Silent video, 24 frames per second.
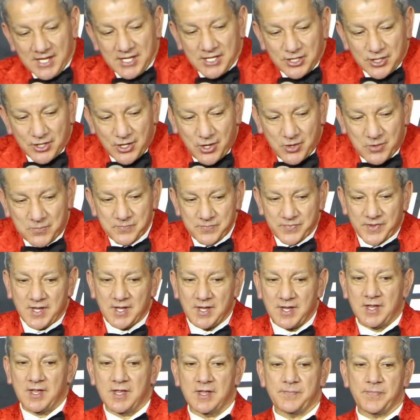You know,
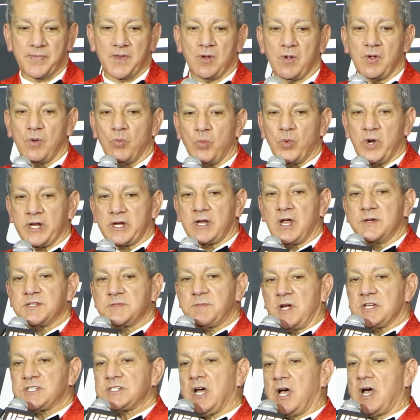when it
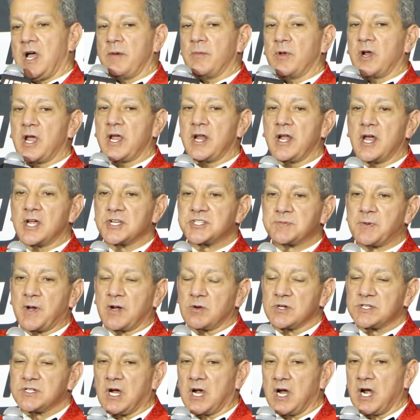comes my time, when I announce my
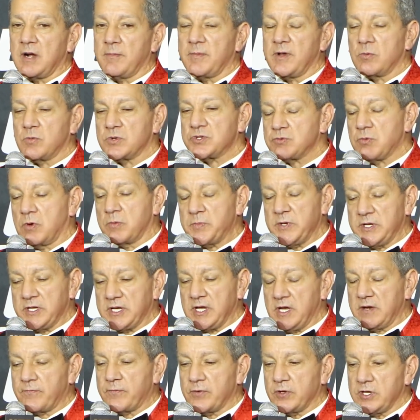retirement, which won't be
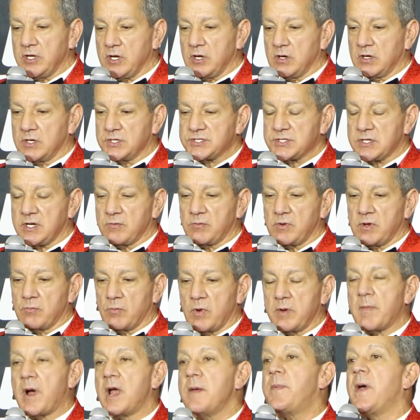again for years,
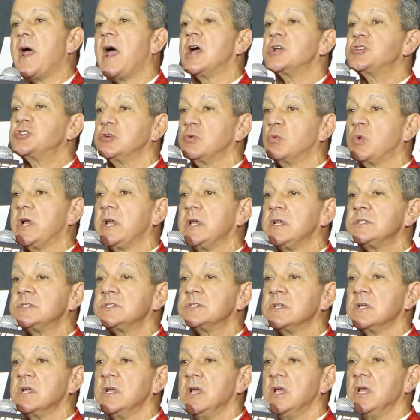when my passion
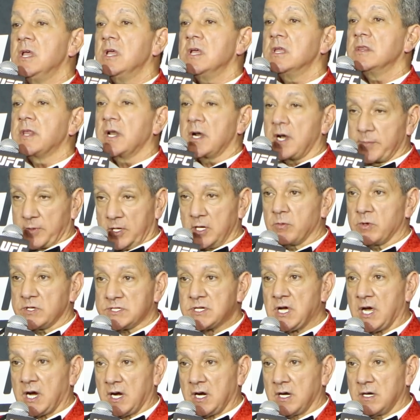wanes, then I'm going to
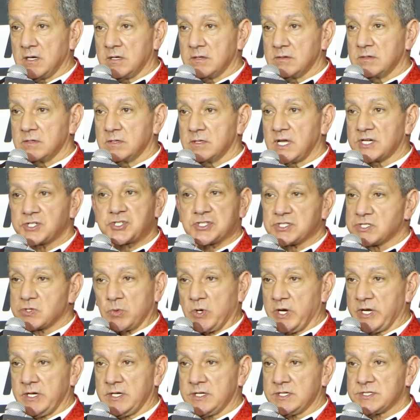retire. That's just the
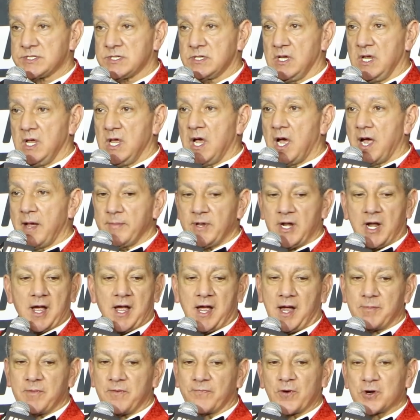way it is. I mean,
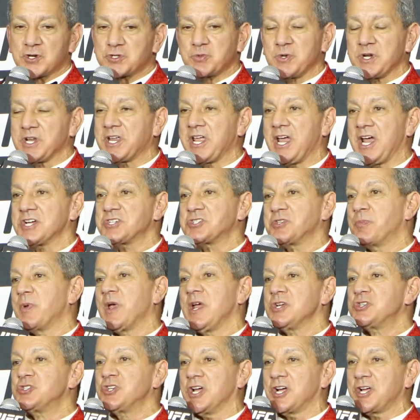I'm the first one to cash the
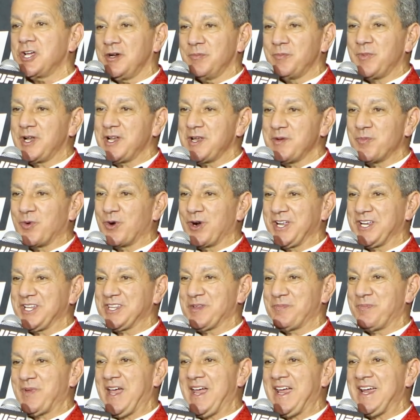paycheck on a Monday morning
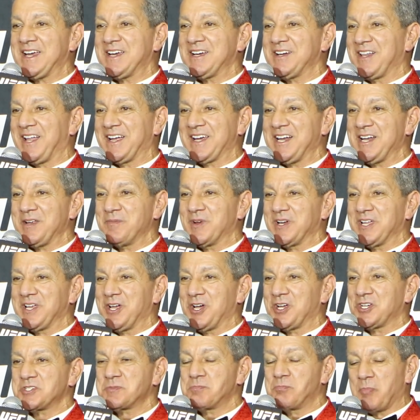at the bank like anybody
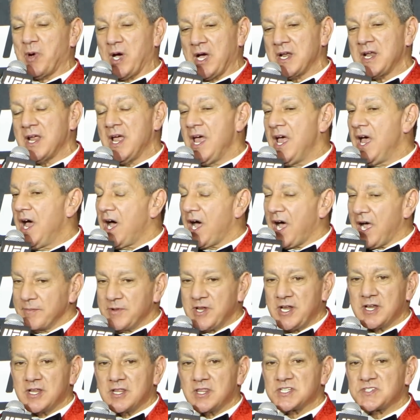else, but I'm
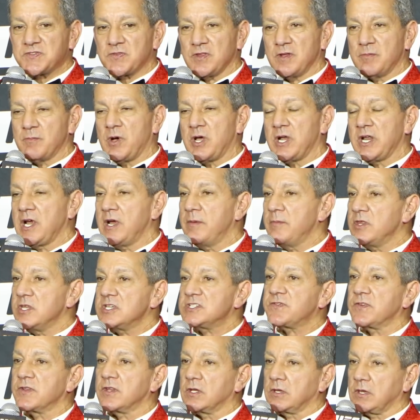not in this for the money. I'm in
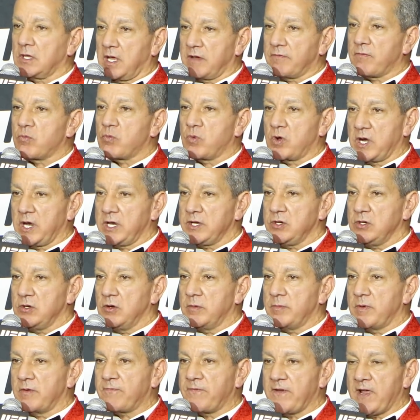this for the love of what I
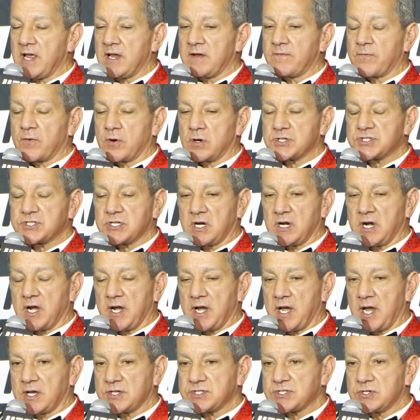do. I'm a fan first and an
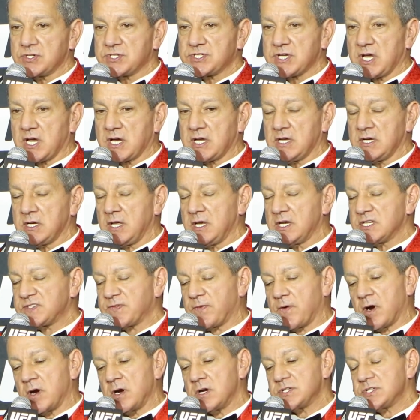announcer second. And as
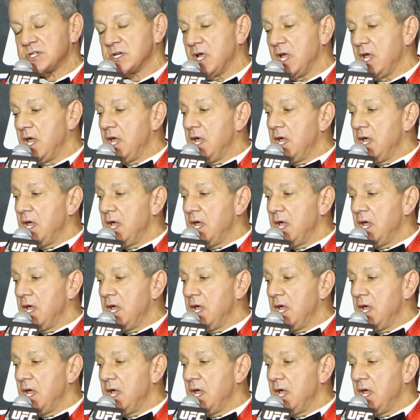far as